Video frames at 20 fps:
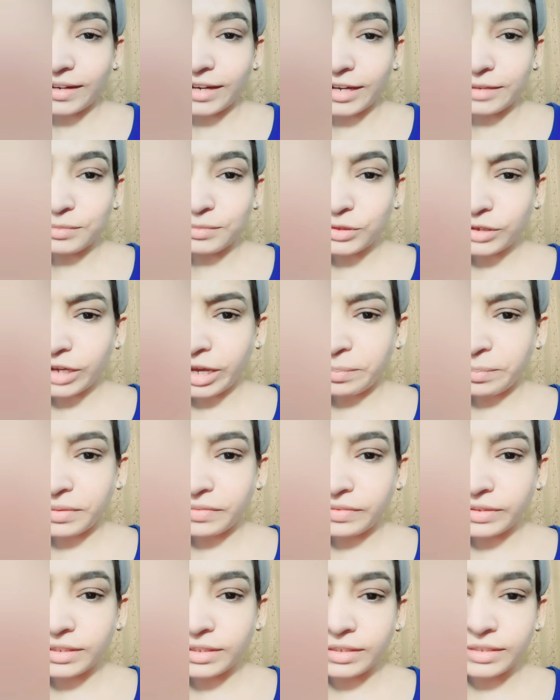I'm so happy
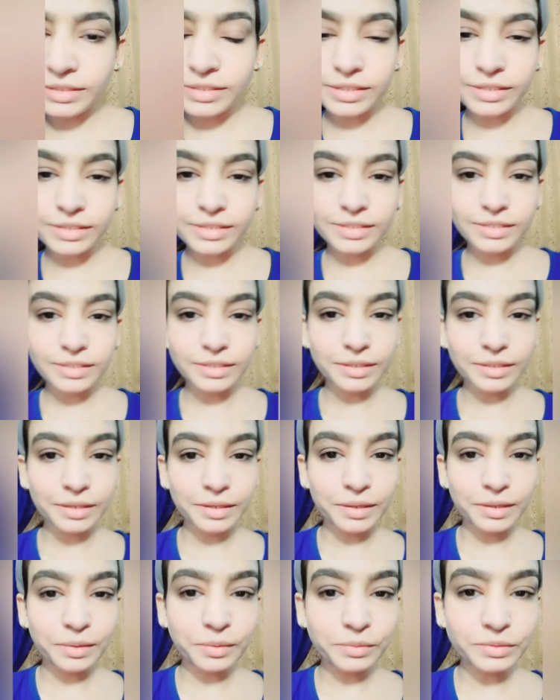with the results.
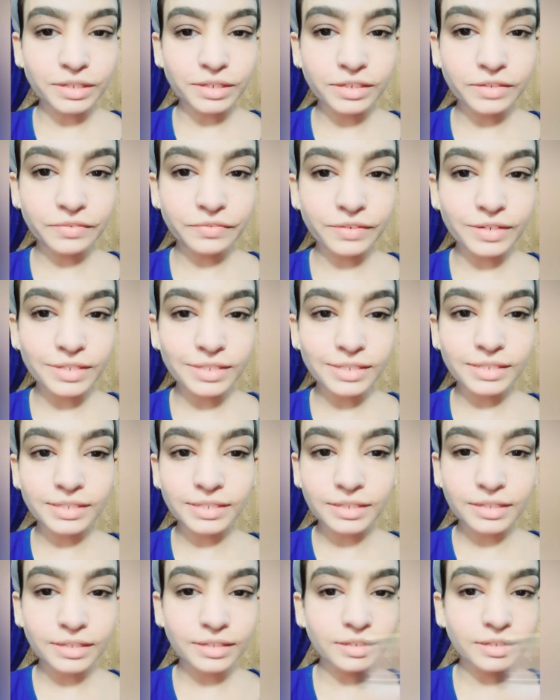Look the
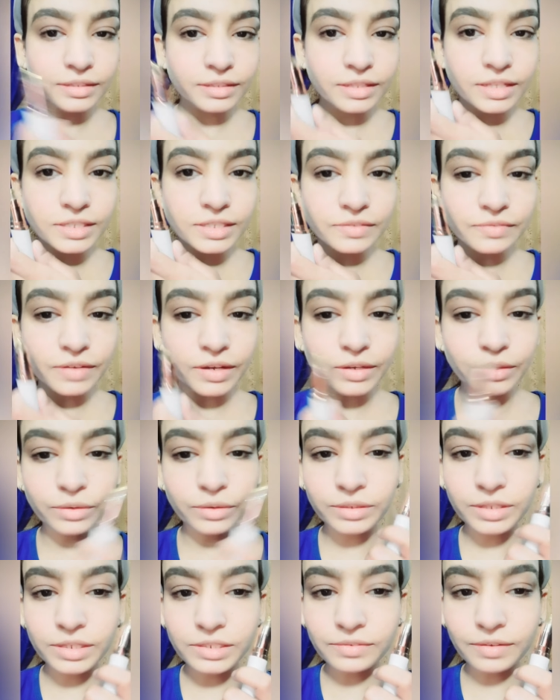difference, this one or
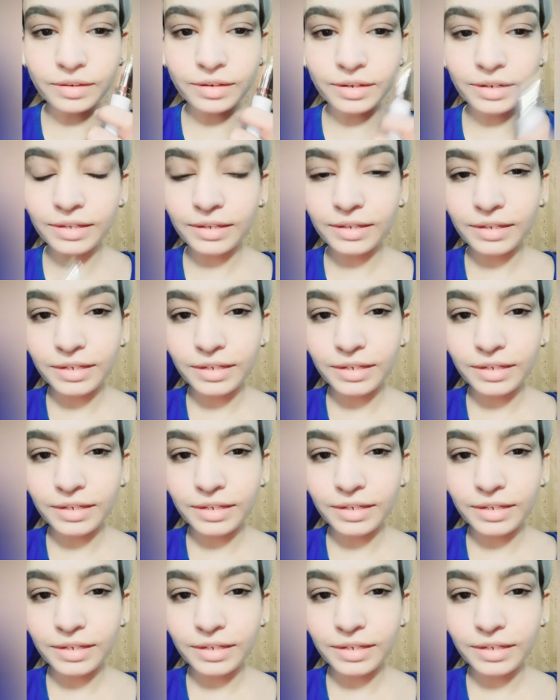this one.